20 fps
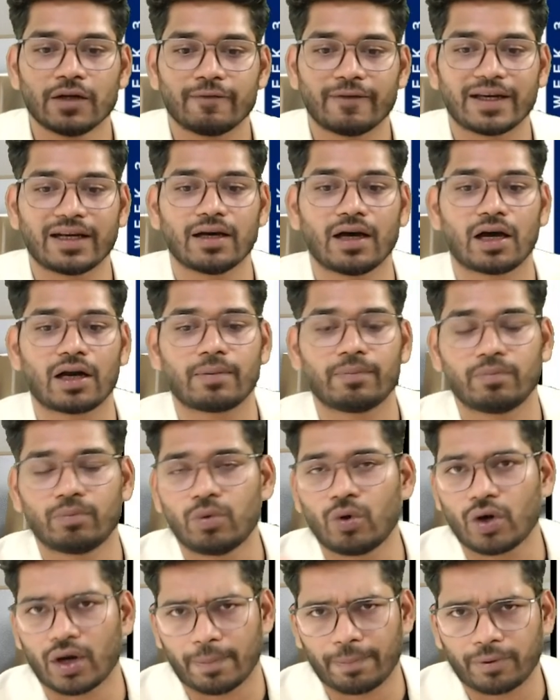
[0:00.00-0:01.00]
One
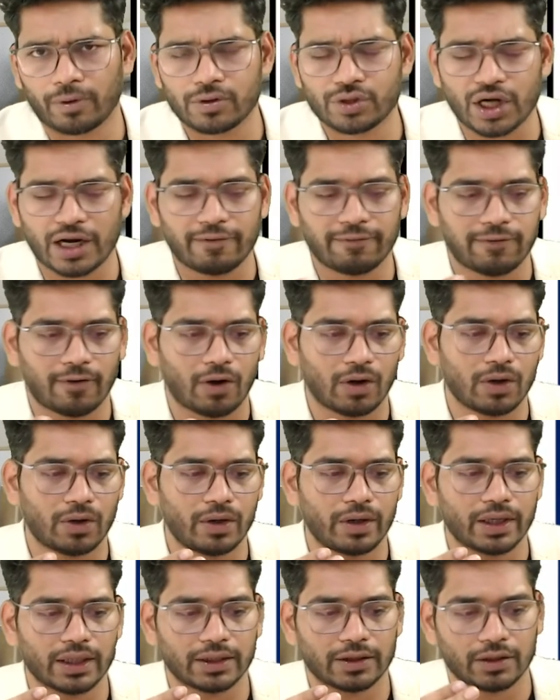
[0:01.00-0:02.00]
more approach I
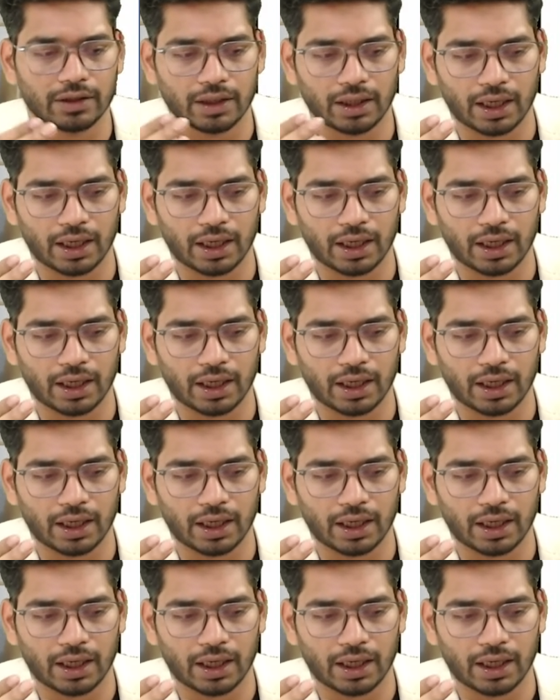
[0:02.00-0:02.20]
followed